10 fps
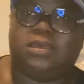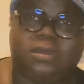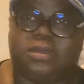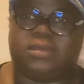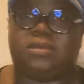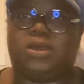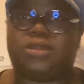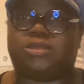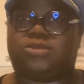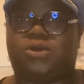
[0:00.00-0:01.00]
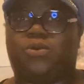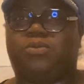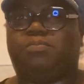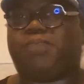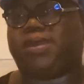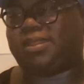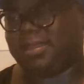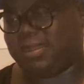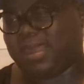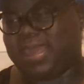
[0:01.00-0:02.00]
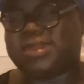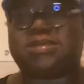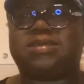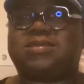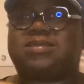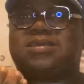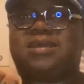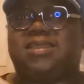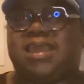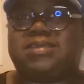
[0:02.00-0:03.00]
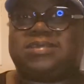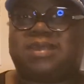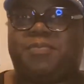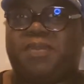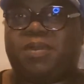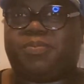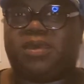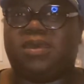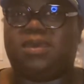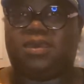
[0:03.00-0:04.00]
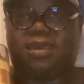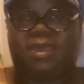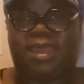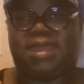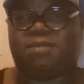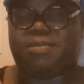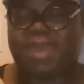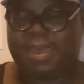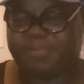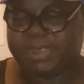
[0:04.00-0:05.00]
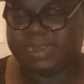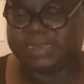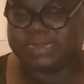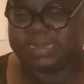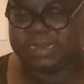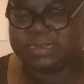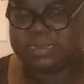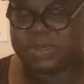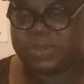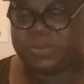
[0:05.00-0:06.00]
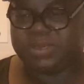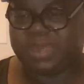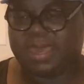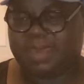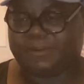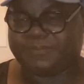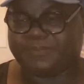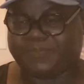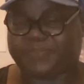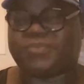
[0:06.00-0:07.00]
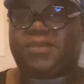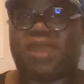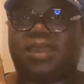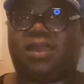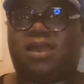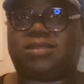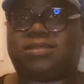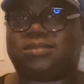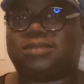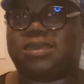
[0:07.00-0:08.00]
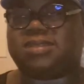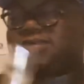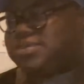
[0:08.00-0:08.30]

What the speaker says: good on its own, but hey, this is a nice step up. And I'm happy they did. So yeah, I got In the